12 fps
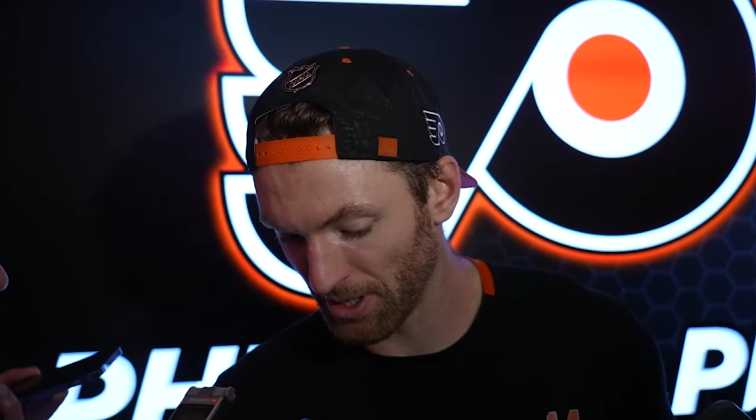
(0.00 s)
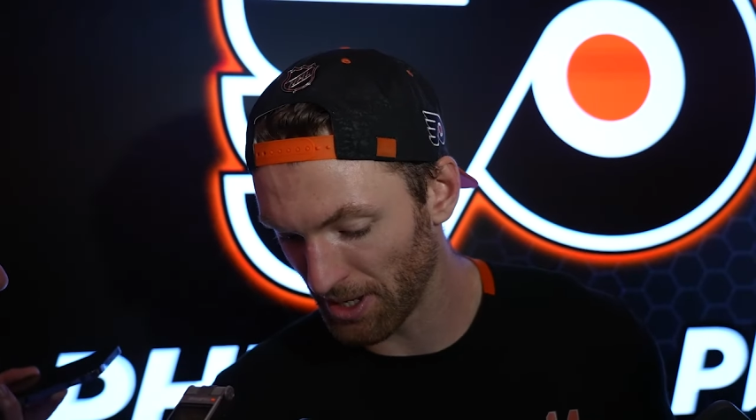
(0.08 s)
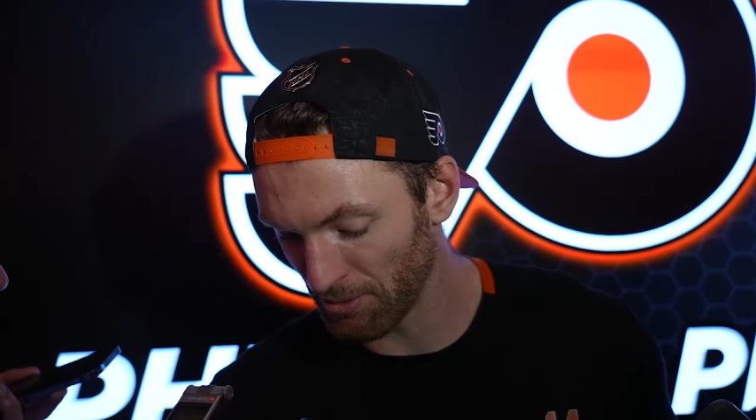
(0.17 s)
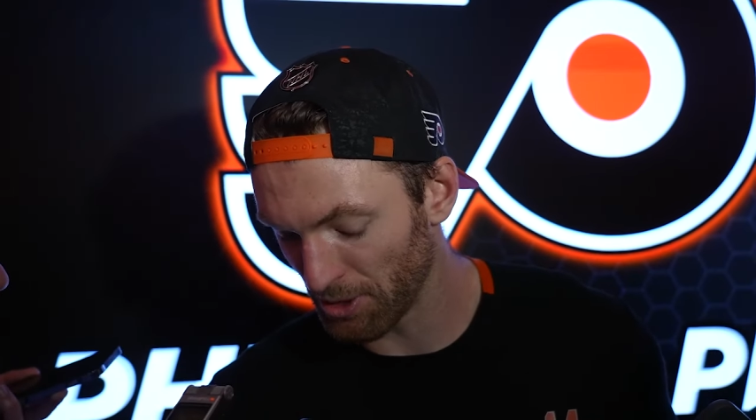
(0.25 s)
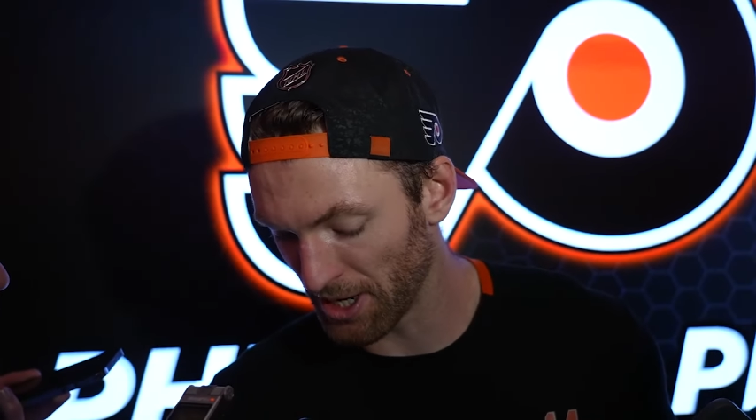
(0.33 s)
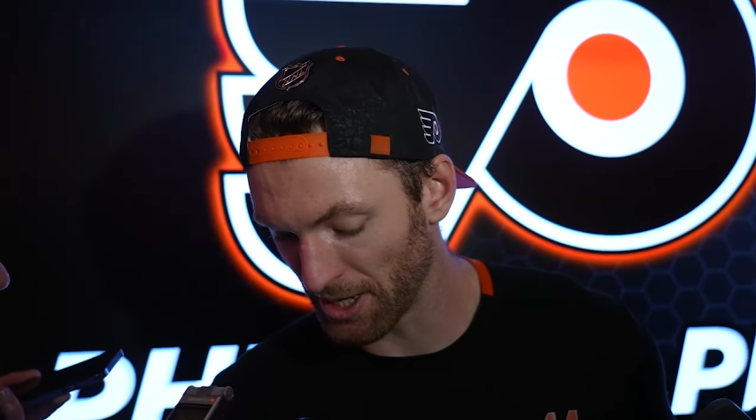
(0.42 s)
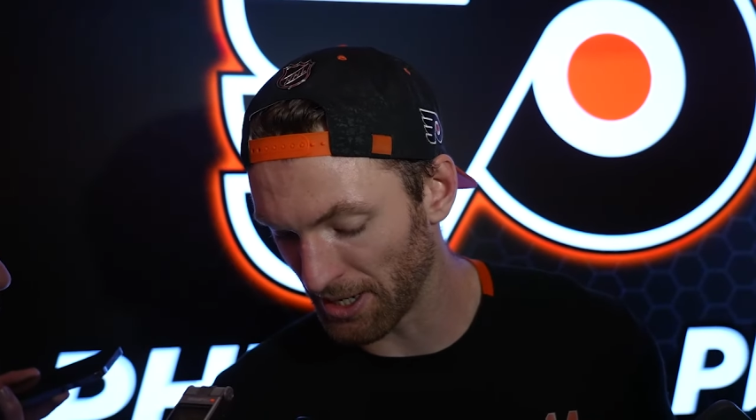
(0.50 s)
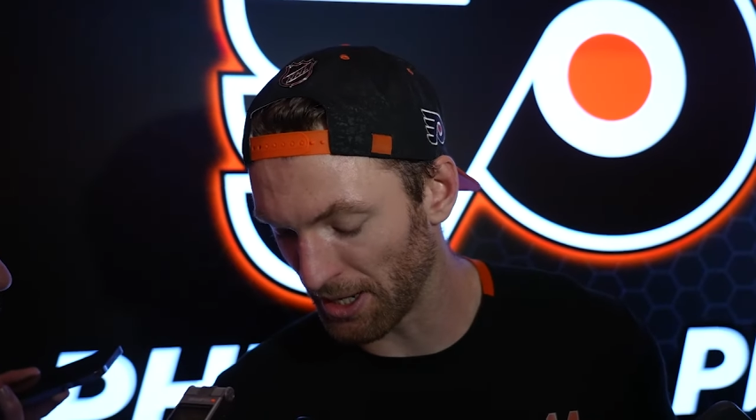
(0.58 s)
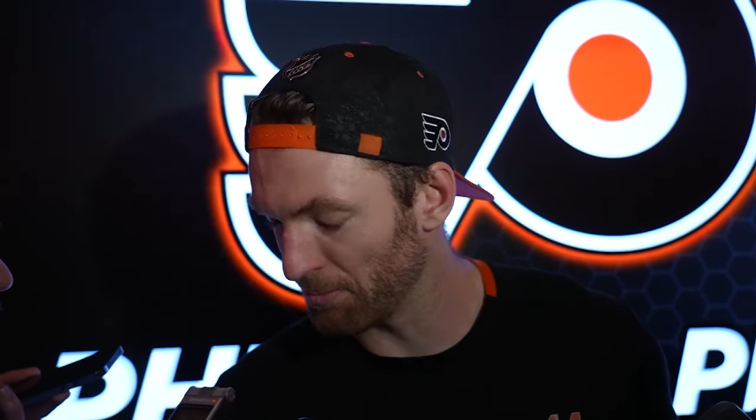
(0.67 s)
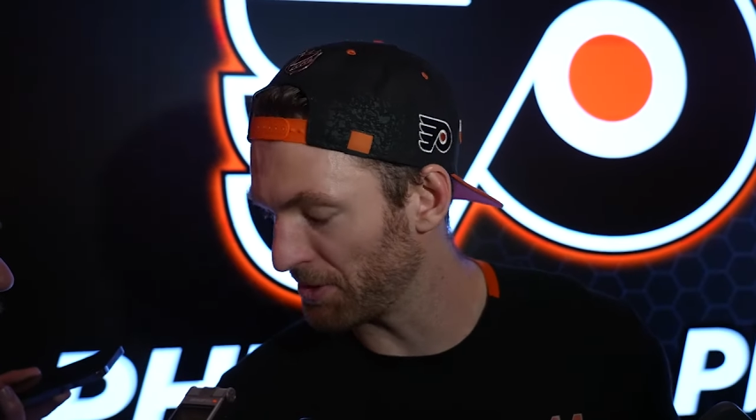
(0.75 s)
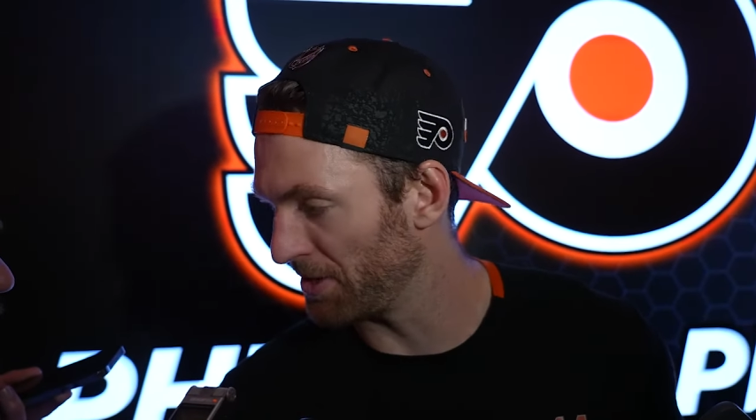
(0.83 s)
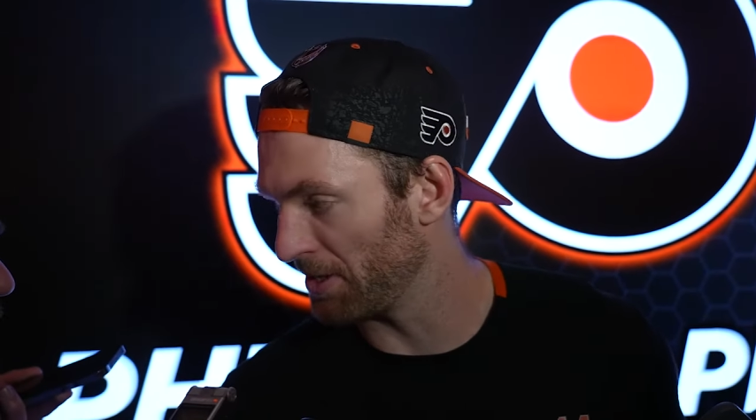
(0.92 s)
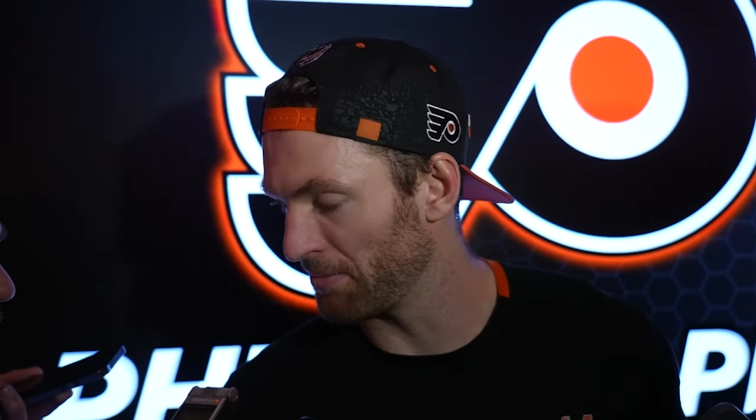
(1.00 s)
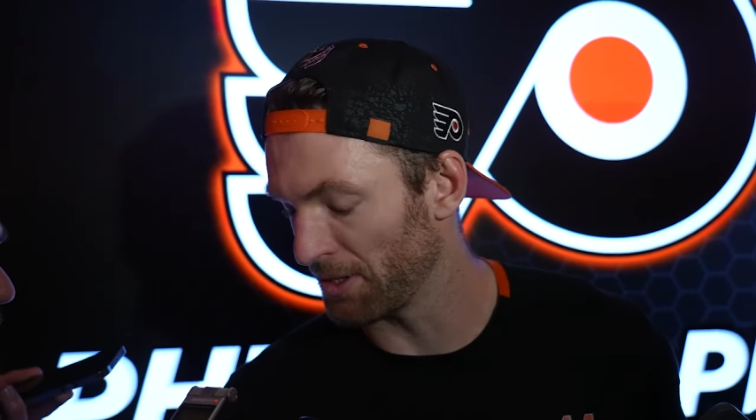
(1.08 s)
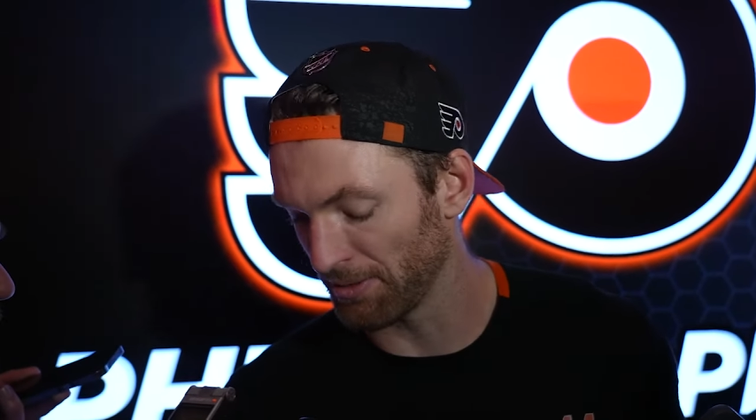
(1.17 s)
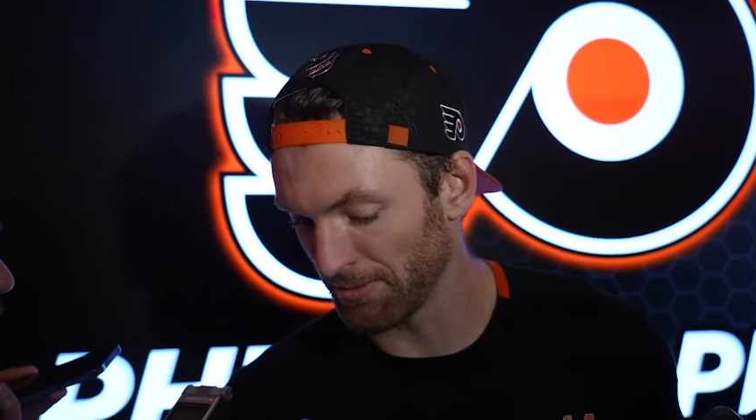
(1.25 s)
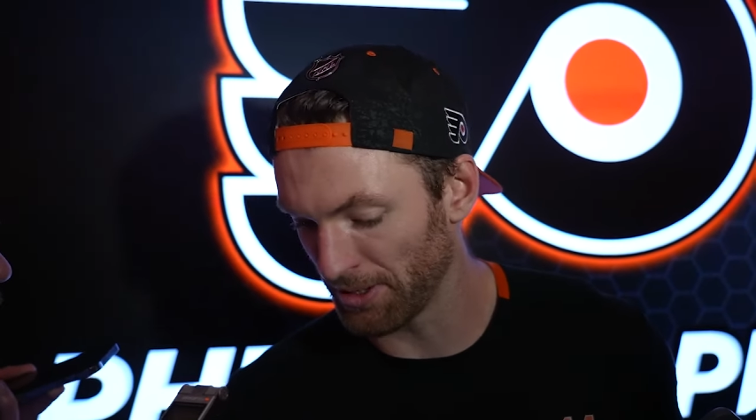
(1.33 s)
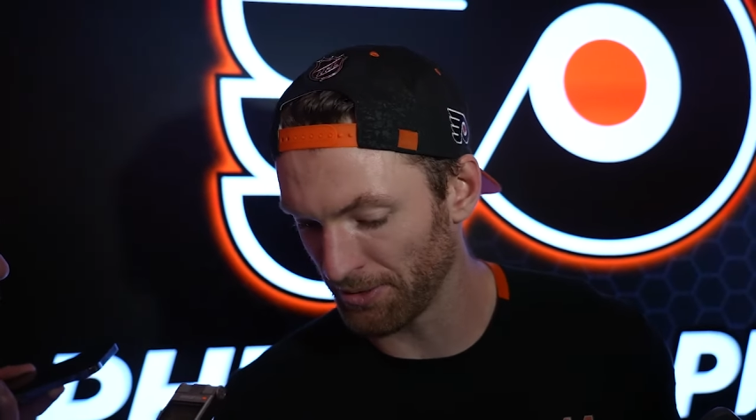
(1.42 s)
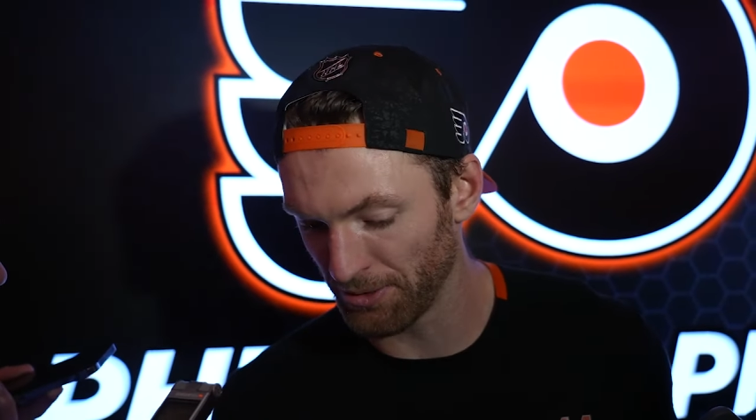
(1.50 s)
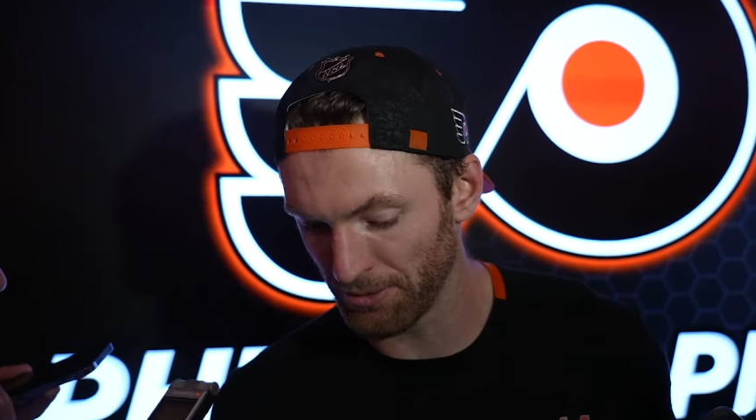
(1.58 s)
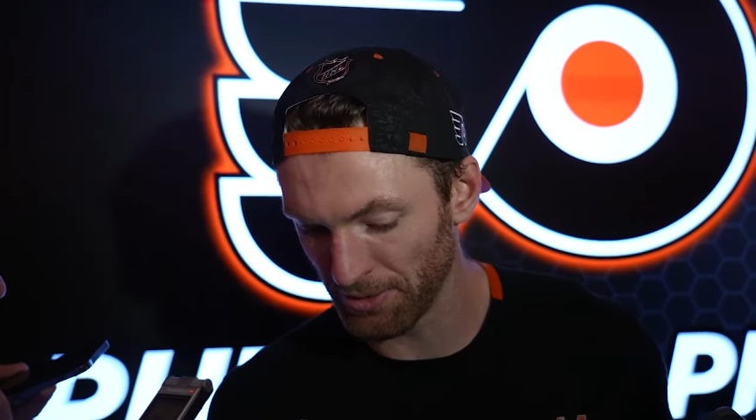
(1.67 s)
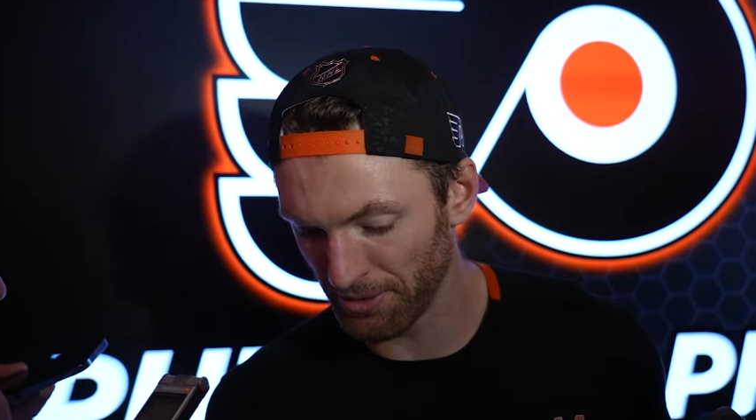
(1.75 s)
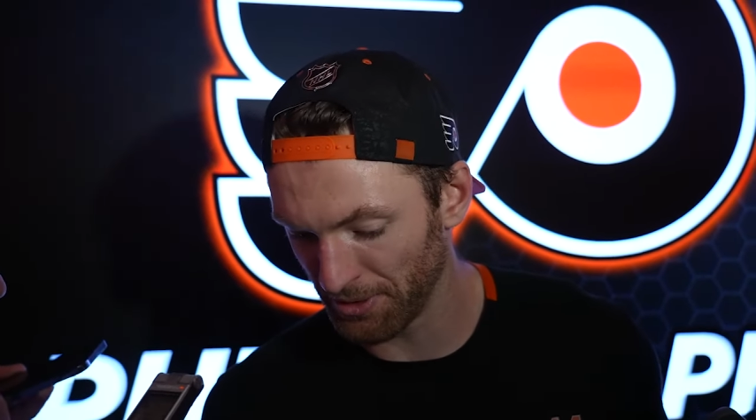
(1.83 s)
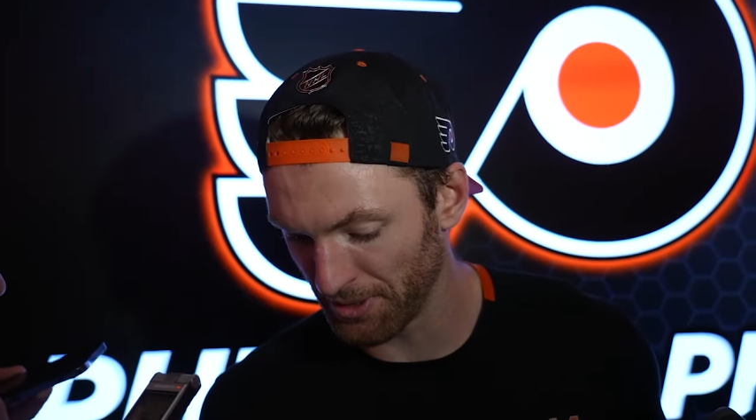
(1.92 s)
any way I can help the team, I'll
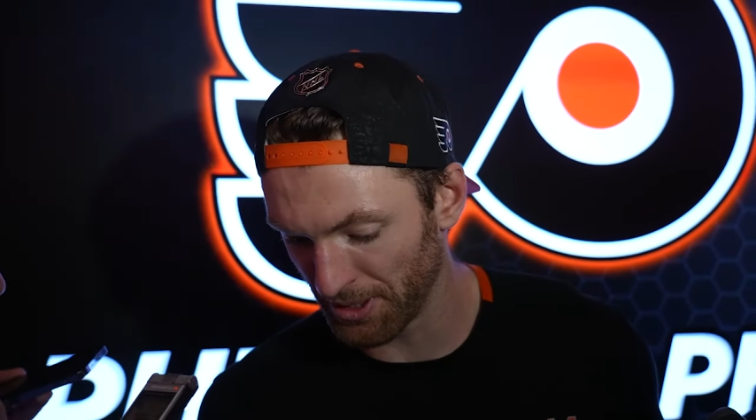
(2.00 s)
do it,